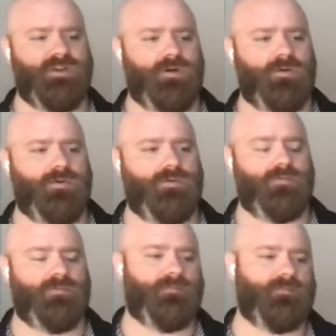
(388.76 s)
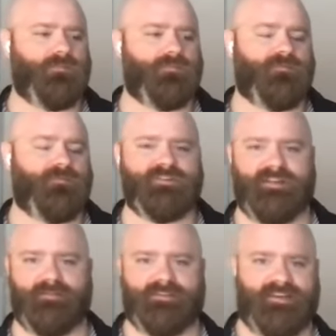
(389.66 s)
So first
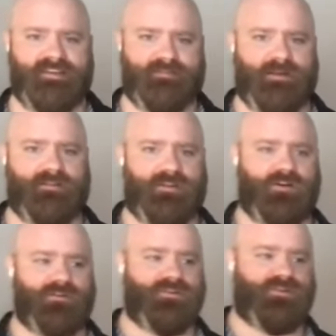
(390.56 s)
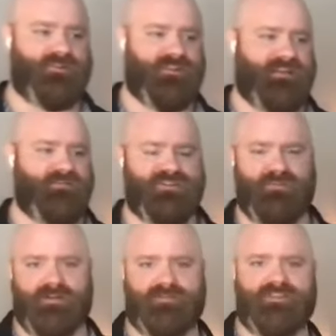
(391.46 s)
thing I'm going to say is about large language
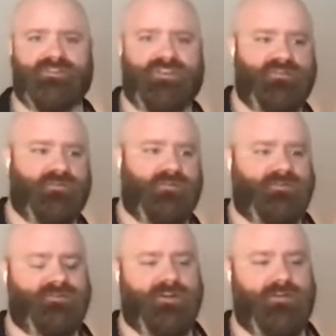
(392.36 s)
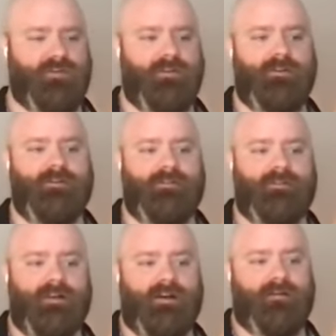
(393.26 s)
models in general. So
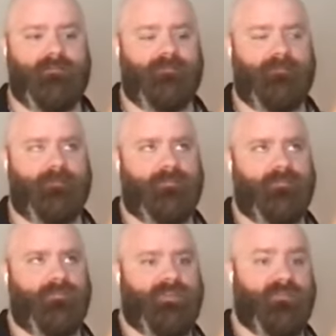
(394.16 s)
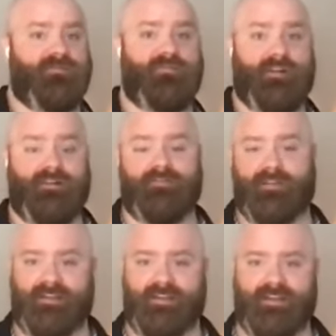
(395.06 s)
they're very,
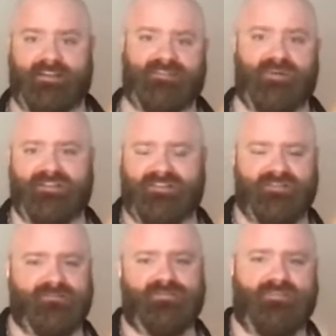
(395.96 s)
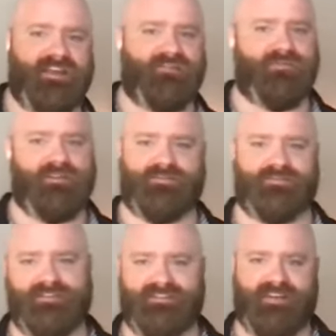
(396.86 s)
very expensive and
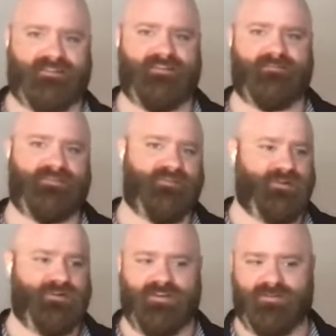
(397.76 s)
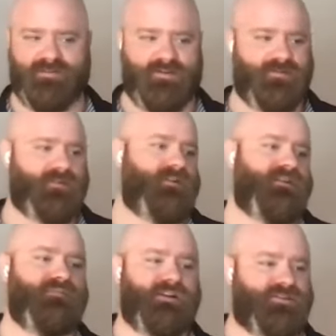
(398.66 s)
resource intensive to build on your own.
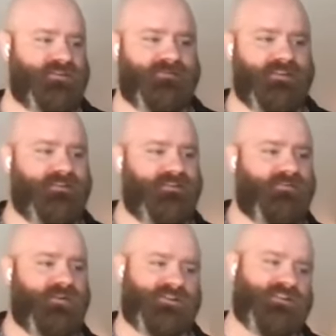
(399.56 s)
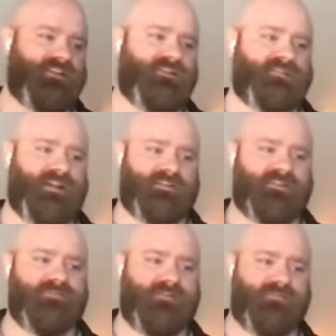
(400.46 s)
I'm not sure if the question here is
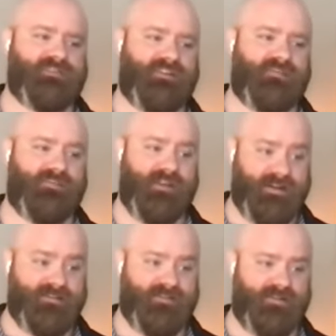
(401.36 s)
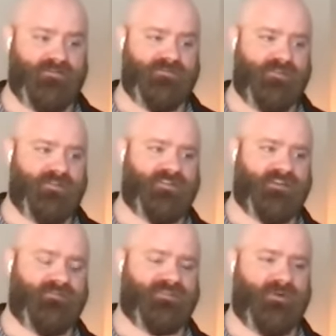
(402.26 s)
actually referencing creating their own large
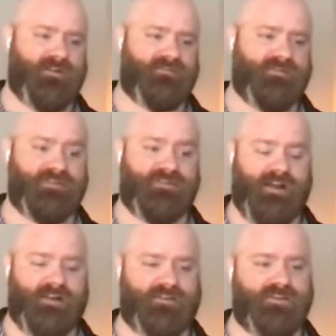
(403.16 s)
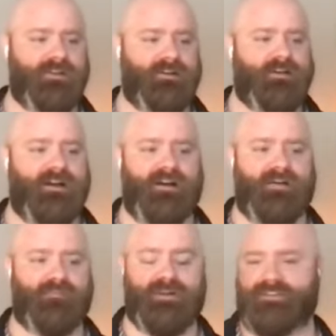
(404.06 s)
language model from scratch.
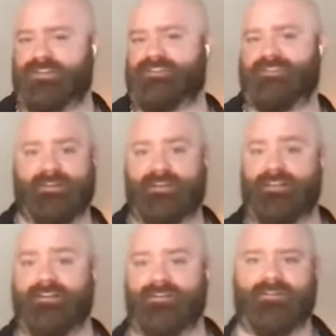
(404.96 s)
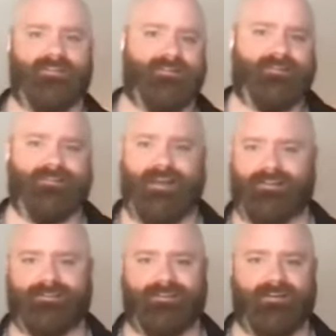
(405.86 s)
But just to be clear,
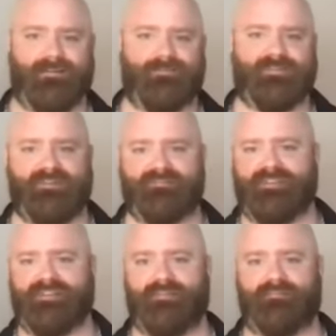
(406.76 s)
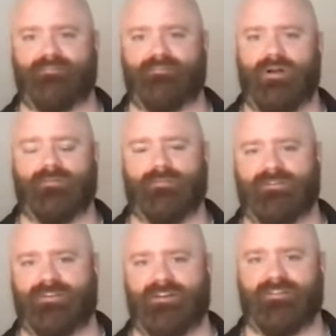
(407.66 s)
that's something that probably
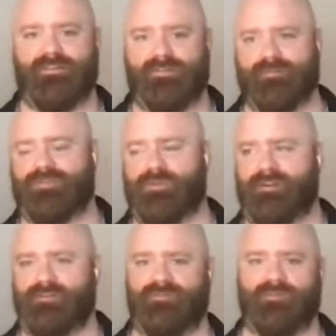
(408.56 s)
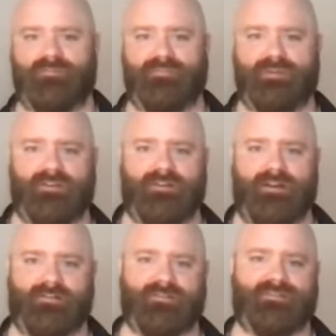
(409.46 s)
took on the order of $20 to $40 million
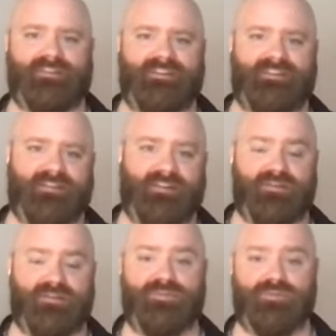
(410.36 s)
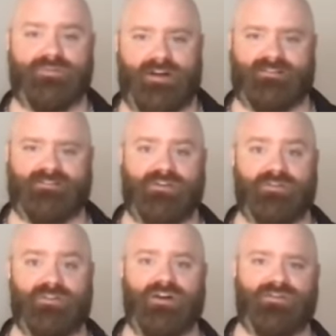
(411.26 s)
in compute costs
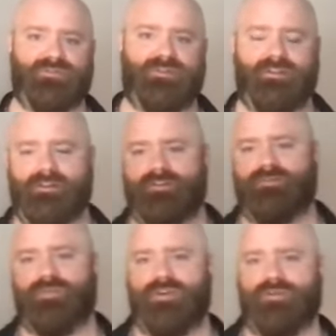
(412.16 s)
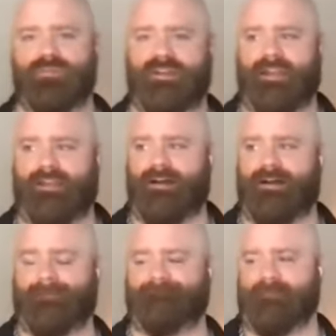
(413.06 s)
alone for
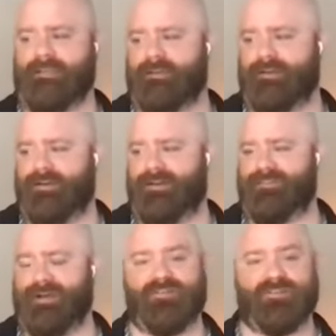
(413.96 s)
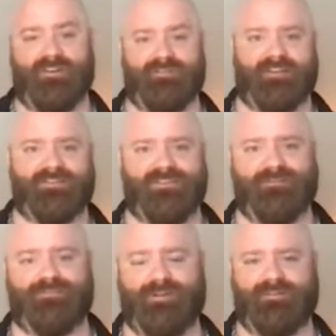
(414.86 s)
OpenAI. Microsoft actually
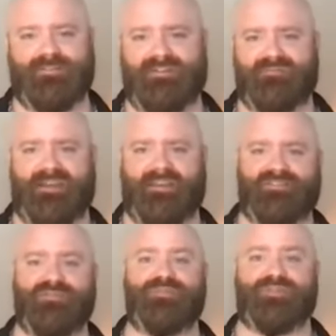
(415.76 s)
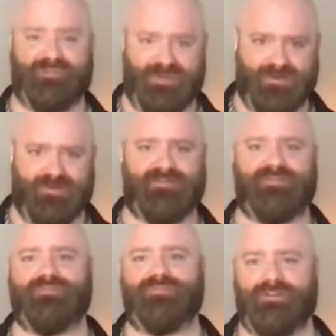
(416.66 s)
built them a supercomputer
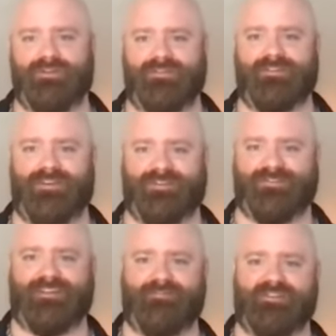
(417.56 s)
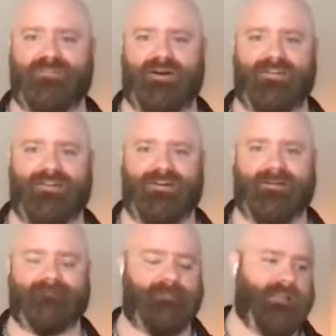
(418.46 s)
to build their large language model
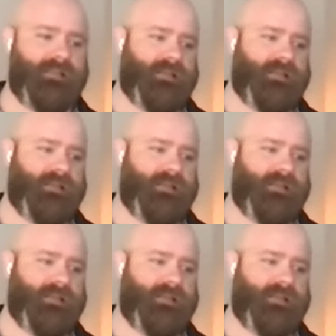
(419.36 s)
on.